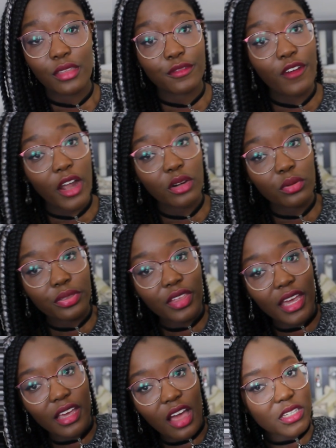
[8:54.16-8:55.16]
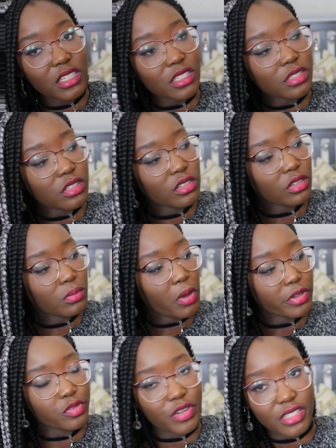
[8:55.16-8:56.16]
And the final thing, this is the
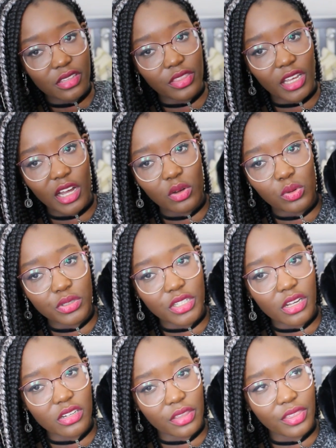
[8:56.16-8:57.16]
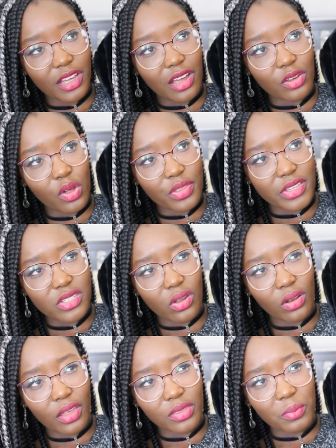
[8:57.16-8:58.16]
most recent thing I ordered. I think I got this
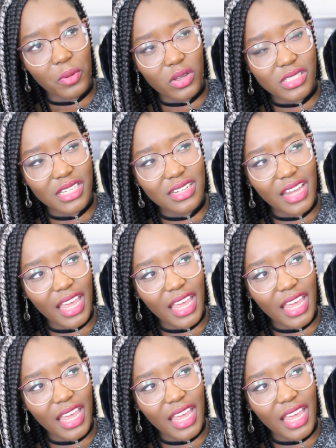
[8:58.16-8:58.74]
on like the Boxing